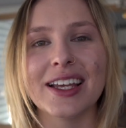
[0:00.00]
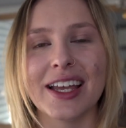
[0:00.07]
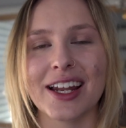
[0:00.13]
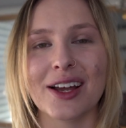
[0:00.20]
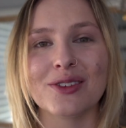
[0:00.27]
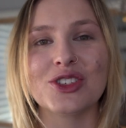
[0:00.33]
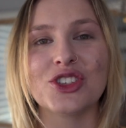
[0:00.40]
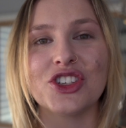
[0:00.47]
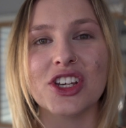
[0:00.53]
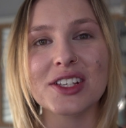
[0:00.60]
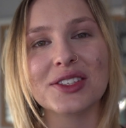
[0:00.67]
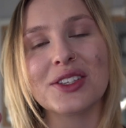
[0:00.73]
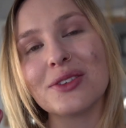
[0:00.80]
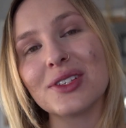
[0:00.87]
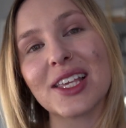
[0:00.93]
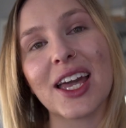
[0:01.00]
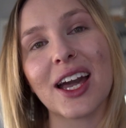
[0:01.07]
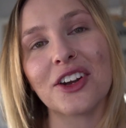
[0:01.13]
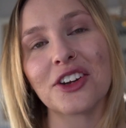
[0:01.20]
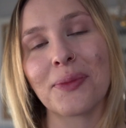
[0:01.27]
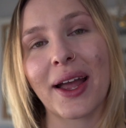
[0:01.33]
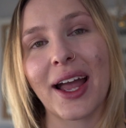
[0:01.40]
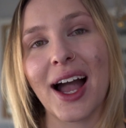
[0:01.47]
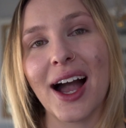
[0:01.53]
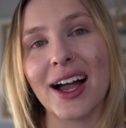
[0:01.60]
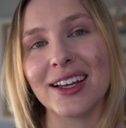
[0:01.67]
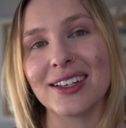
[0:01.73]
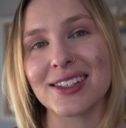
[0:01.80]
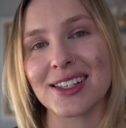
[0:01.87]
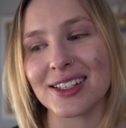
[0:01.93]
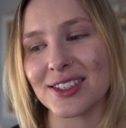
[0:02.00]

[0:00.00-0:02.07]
And I was just using it under my eyes.